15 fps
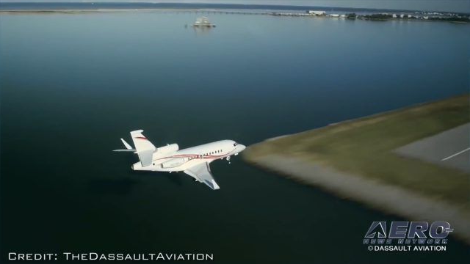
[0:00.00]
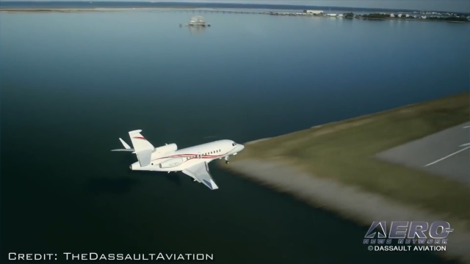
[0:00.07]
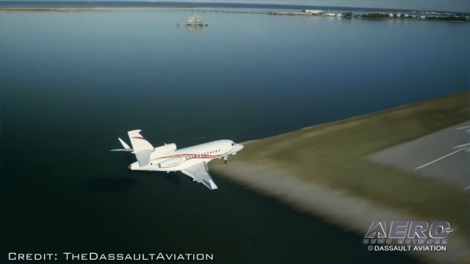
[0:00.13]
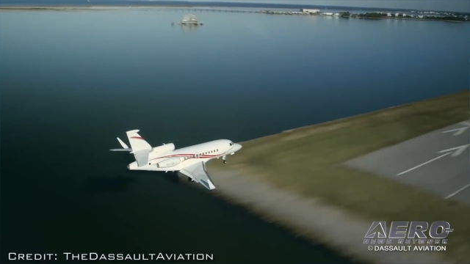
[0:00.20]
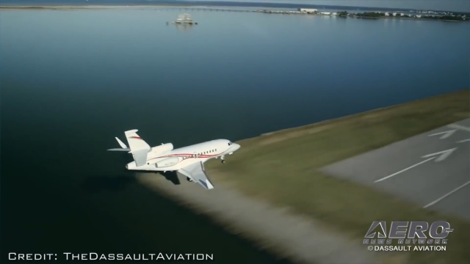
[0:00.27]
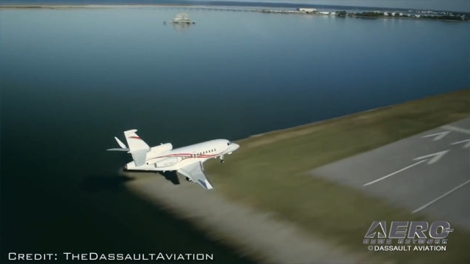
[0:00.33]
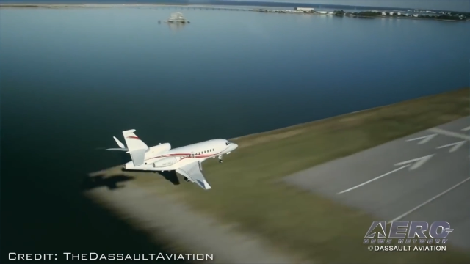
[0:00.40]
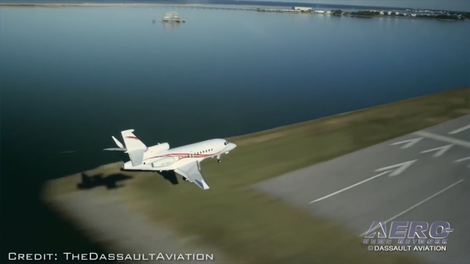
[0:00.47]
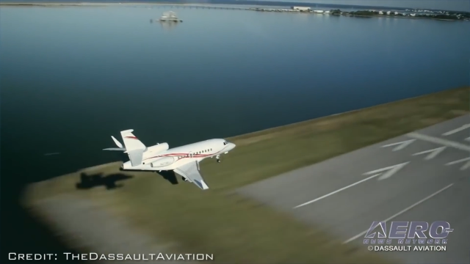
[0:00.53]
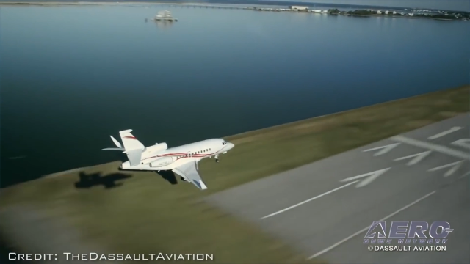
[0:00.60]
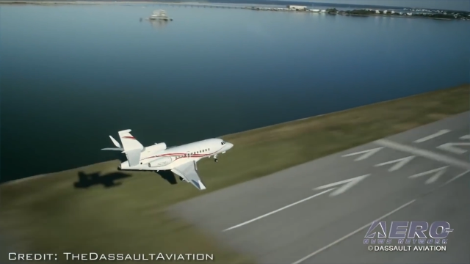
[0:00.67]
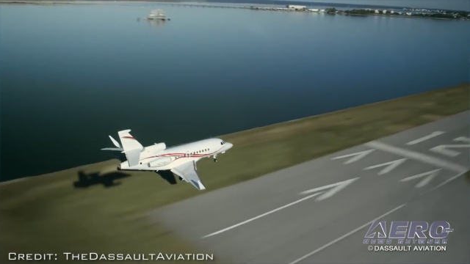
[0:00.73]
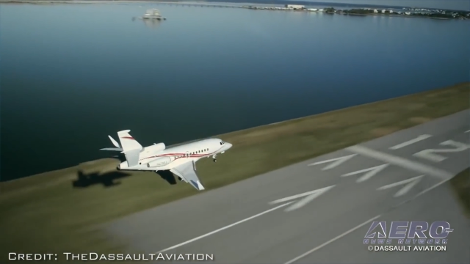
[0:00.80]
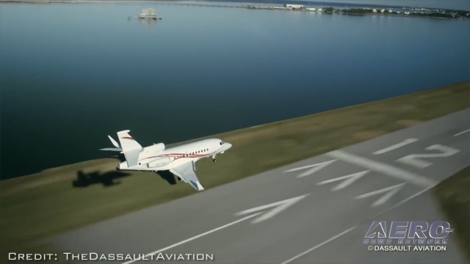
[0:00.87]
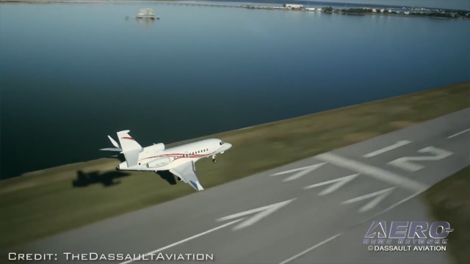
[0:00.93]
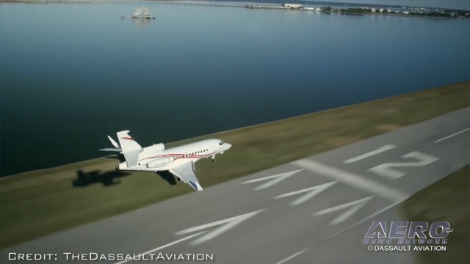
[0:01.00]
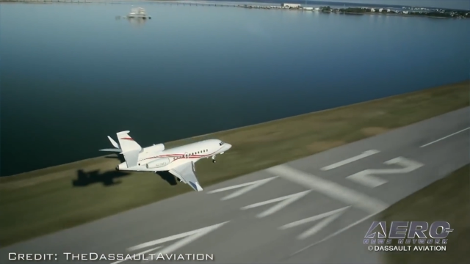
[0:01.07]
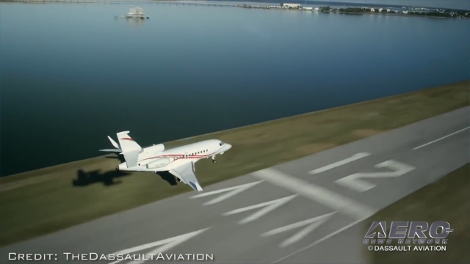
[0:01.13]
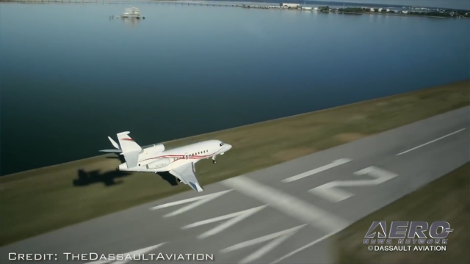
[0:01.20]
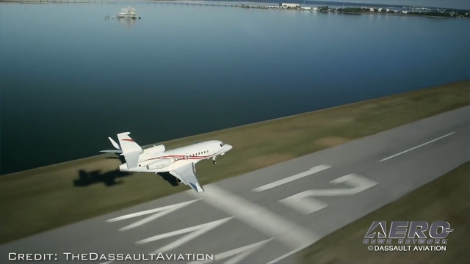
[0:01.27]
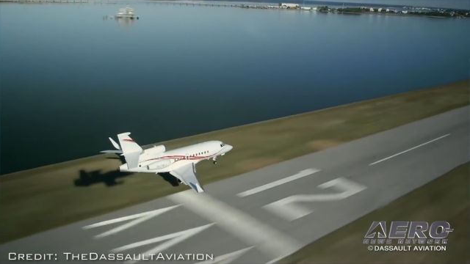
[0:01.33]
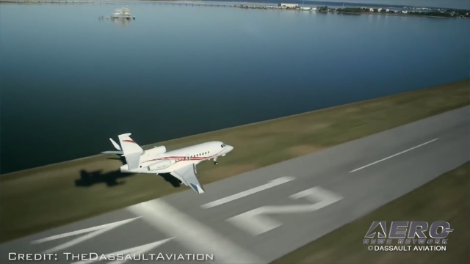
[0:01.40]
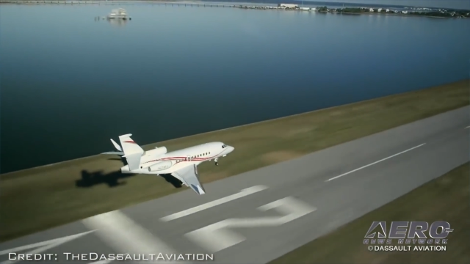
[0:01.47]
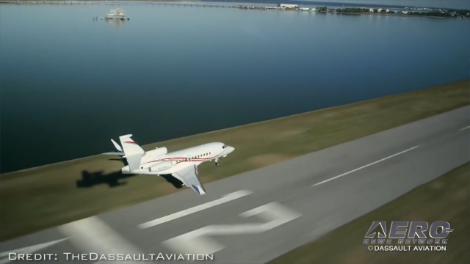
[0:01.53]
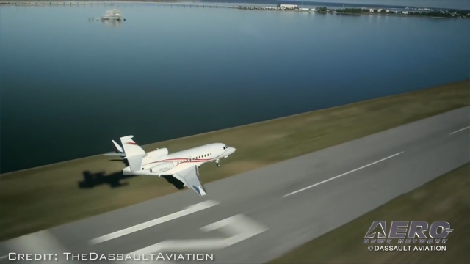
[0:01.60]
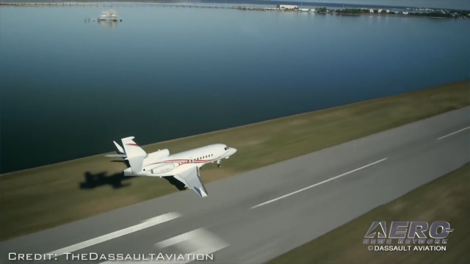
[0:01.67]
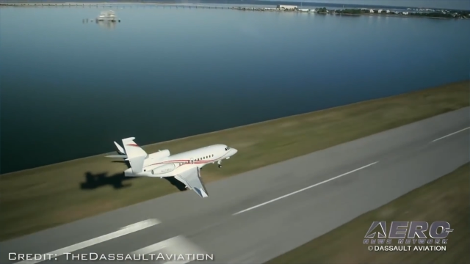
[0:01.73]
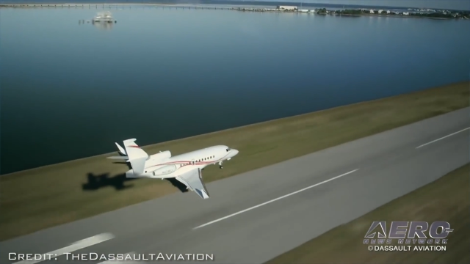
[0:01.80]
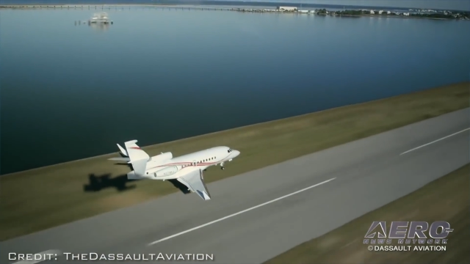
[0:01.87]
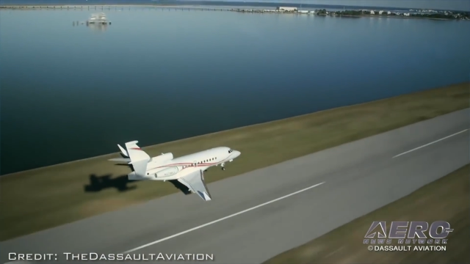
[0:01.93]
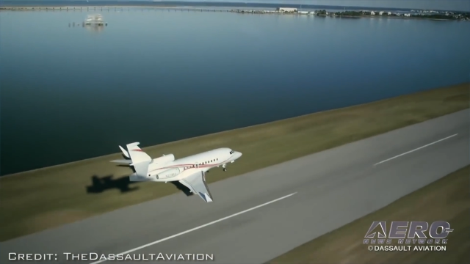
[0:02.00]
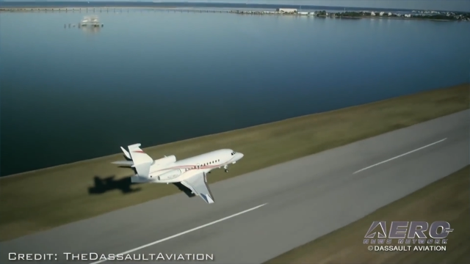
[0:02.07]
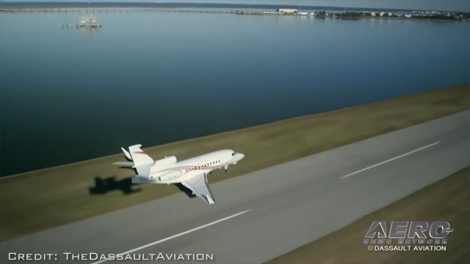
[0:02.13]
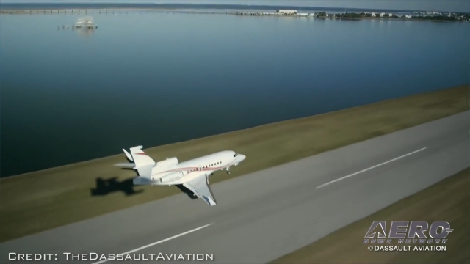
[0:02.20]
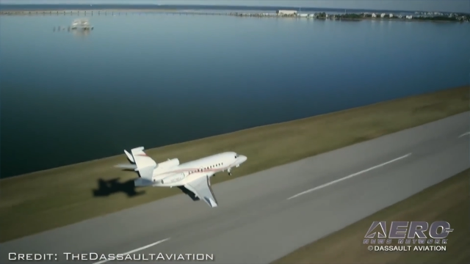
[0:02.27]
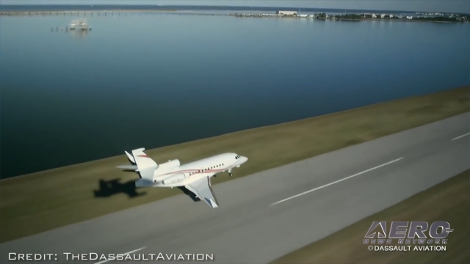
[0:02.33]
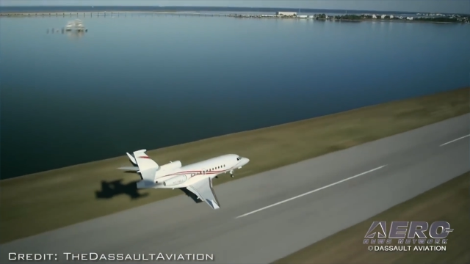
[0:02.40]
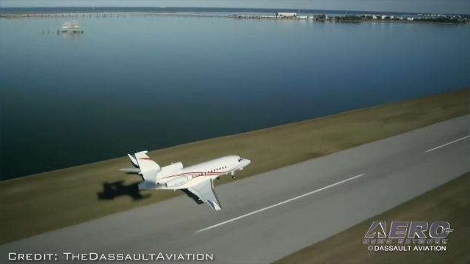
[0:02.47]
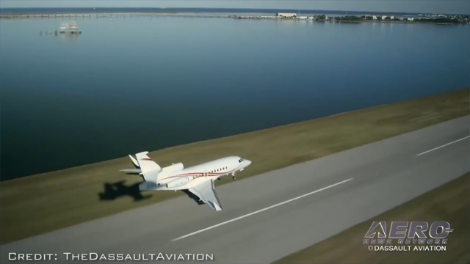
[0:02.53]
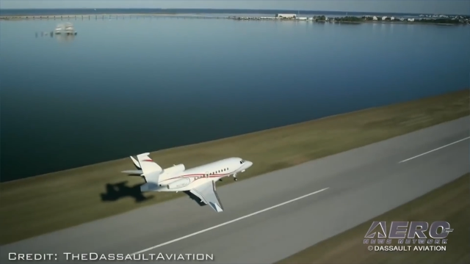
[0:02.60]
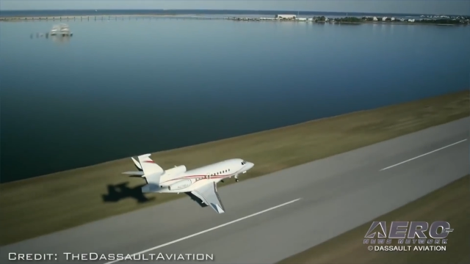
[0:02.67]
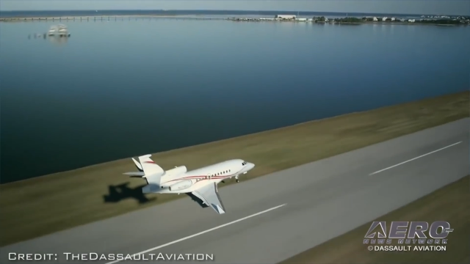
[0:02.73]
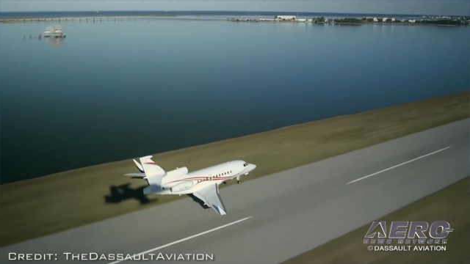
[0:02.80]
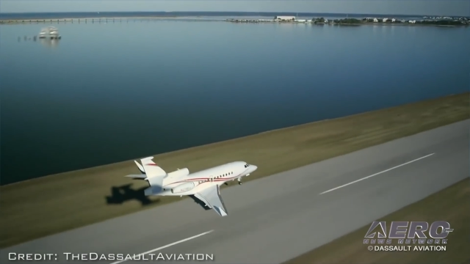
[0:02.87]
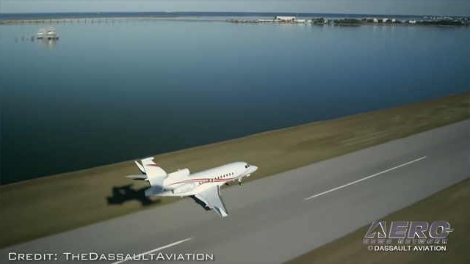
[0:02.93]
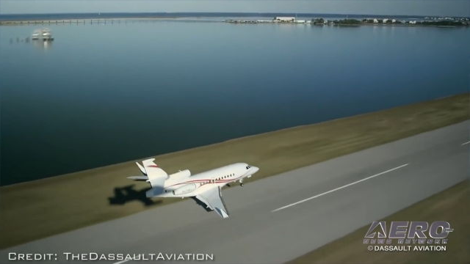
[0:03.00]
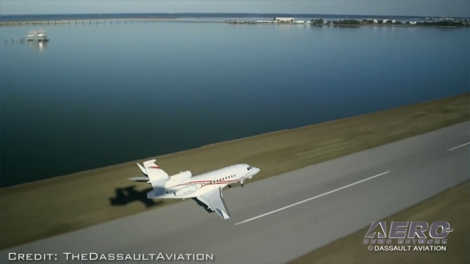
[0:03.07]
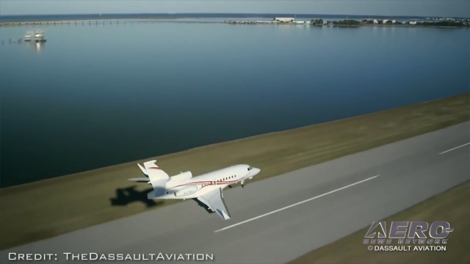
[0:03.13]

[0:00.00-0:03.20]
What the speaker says: (no speaker visible)